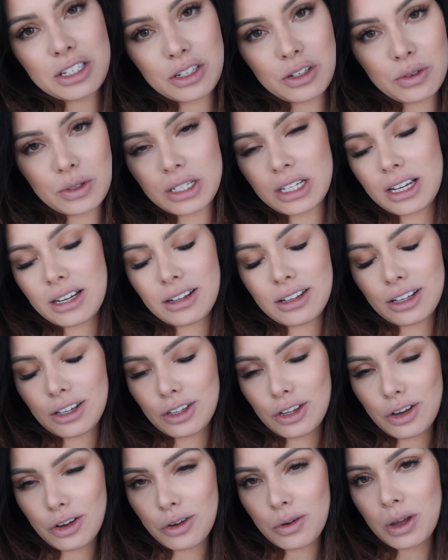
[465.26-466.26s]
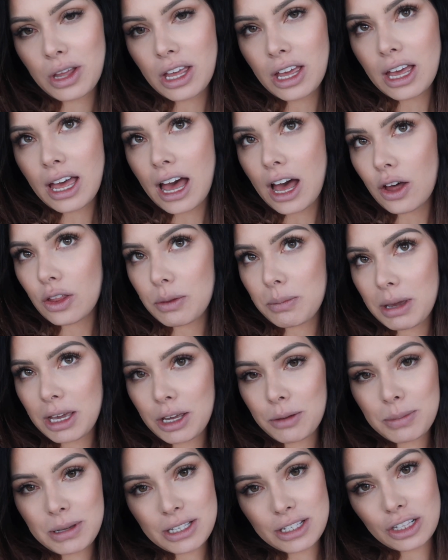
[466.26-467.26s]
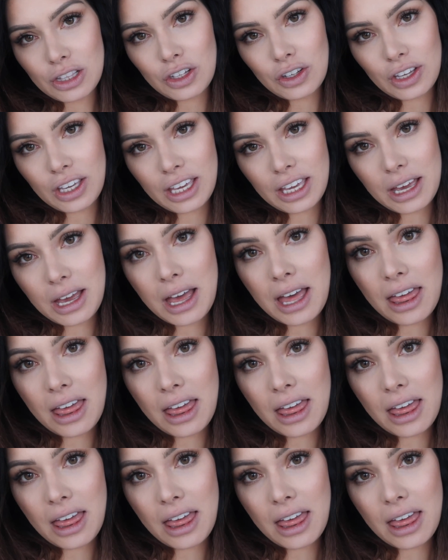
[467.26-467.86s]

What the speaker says: soon and kind of let you know how the makeup is looking